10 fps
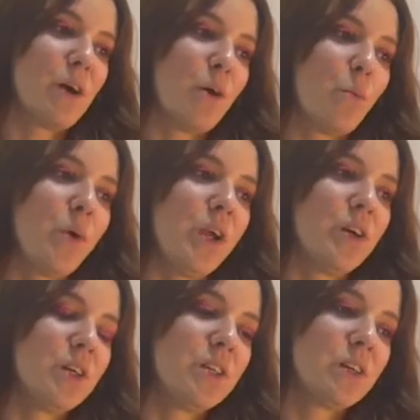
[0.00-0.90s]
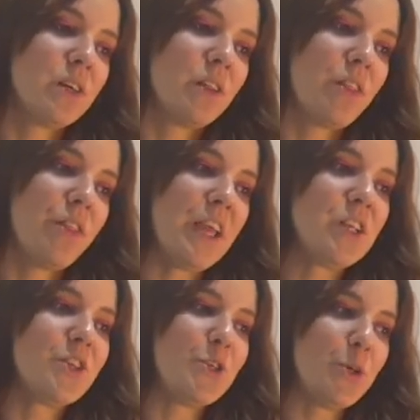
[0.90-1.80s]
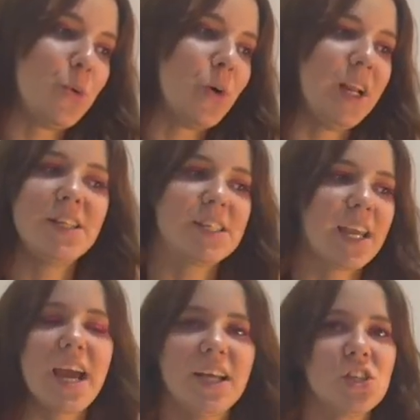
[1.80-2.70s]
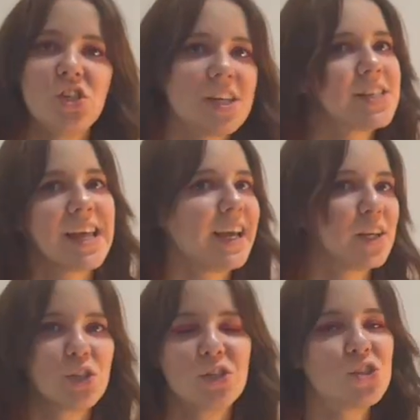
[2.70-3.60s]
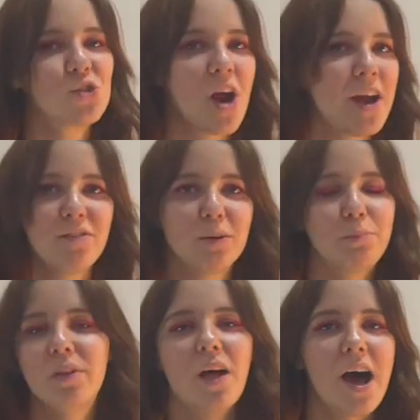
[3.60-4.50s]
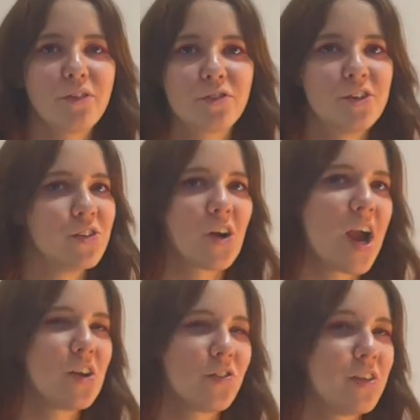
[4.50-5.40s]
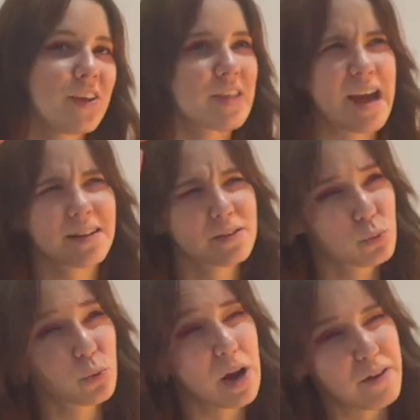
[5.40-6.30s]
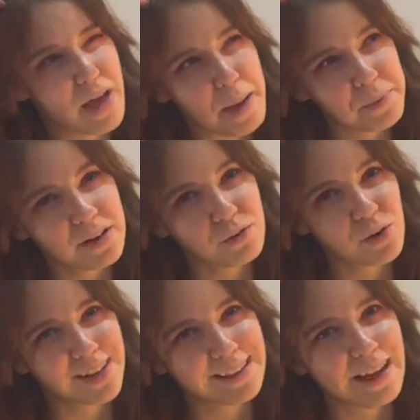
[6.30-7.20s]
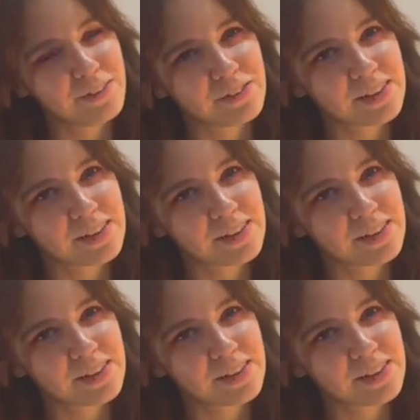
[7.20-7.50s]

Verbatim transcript: a weird thing to do and it's again it's just like to drive the plot further i don't think that would have happened in real life.